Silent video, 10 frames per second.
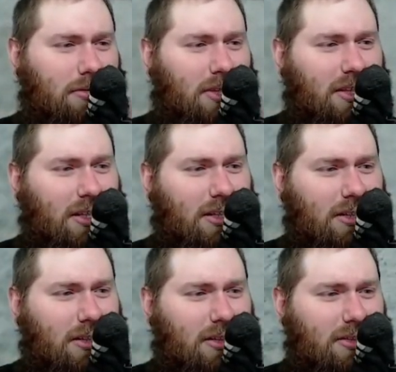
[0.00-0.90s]
right there.
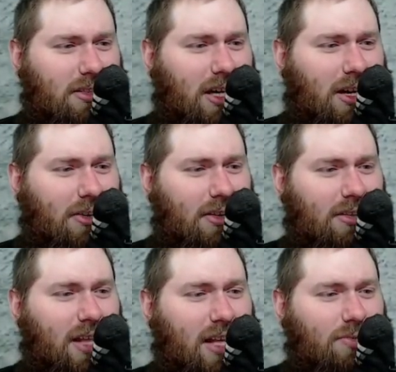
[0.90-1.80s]
See how
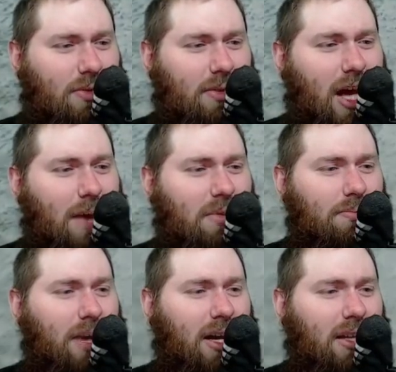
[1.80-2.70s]
that's what would
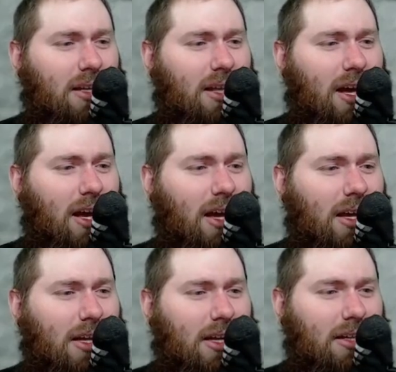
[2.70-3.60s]
happen back in the day.
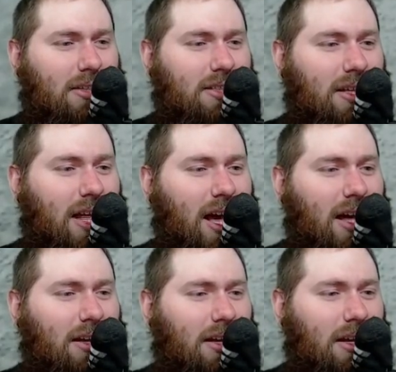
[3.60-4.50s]
See
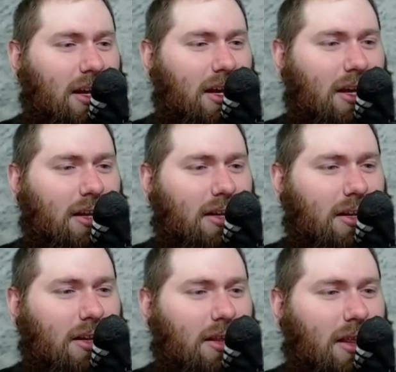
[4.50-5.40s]
that and
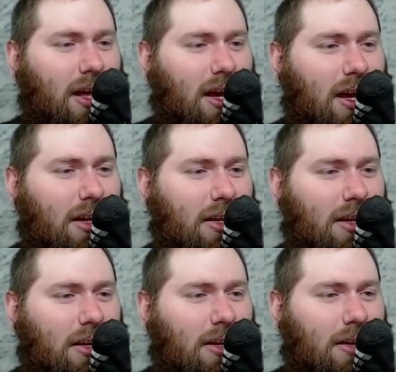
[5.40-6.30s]
that.
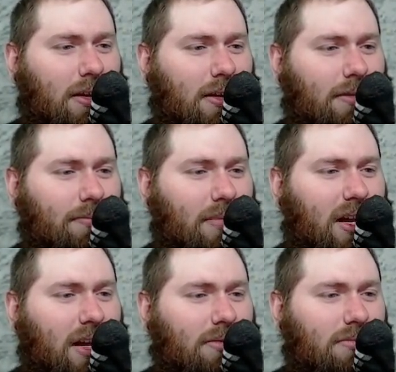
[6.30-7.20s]

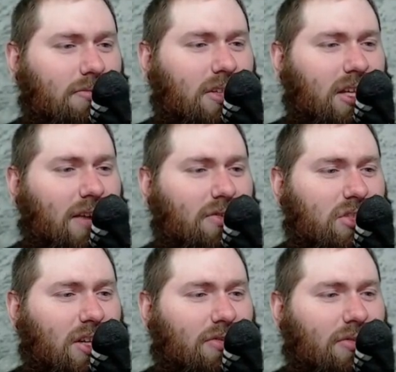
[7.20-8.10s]
And I don't really ever
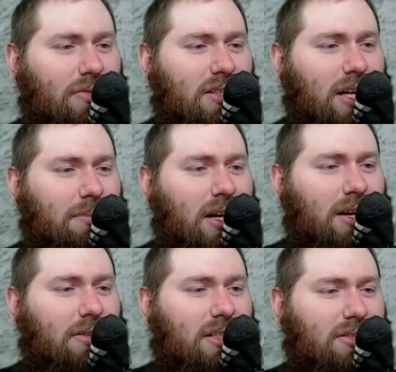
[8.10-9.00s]
shuffle from the top
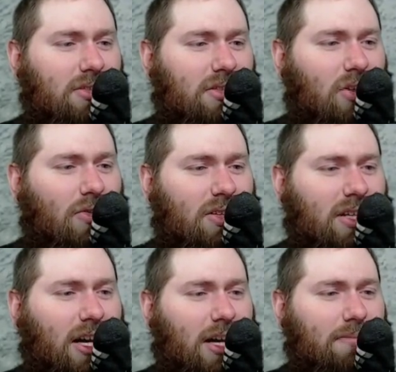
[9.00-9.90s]
down. These are just over
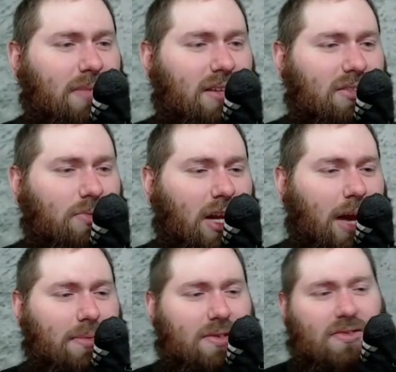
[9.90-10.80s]
time. That's just what
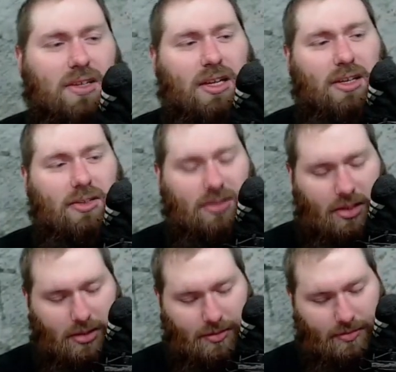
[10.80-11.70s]
happens.
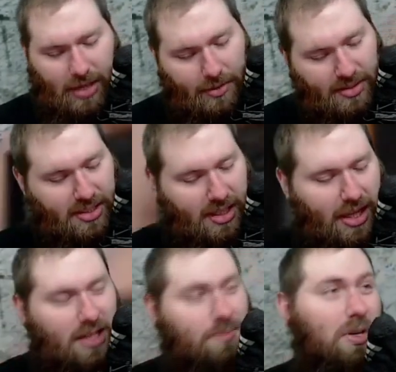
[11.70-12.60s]
So I would say
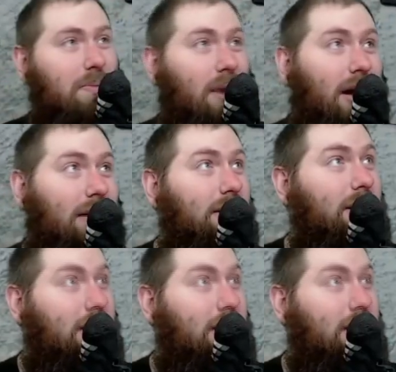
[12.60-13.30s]
that's pretty bad.